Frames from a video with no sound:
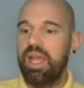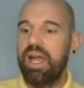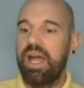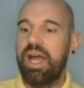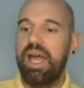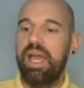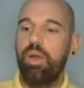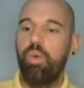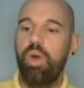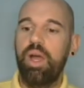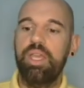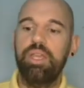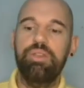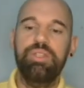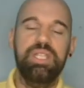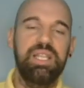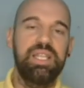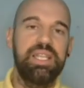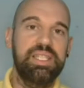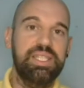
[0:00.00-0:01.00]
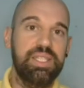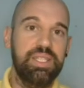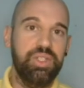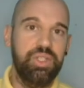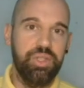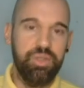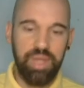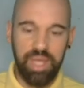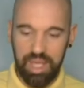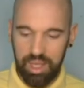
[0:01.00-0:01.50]
I want you to listen
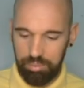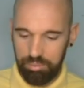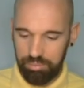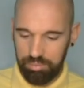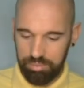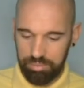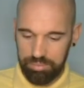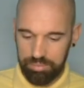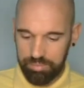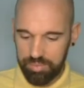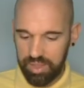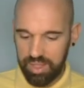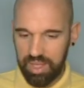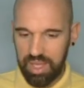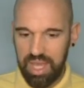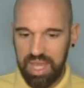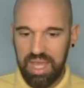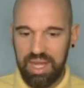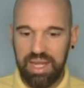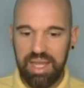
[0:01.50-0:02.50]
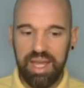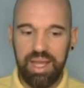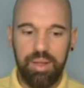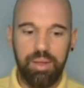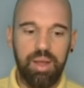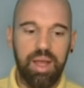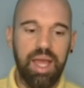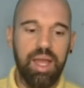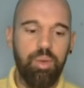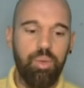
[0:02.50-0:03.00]
to him, and
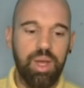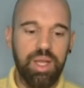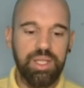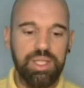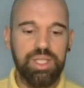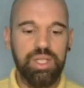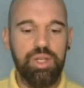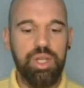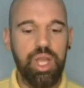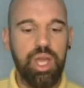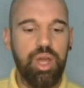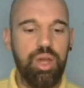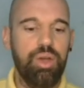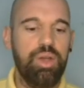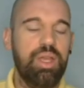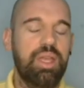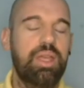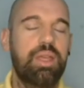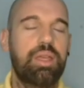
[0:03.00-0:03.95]
I want to know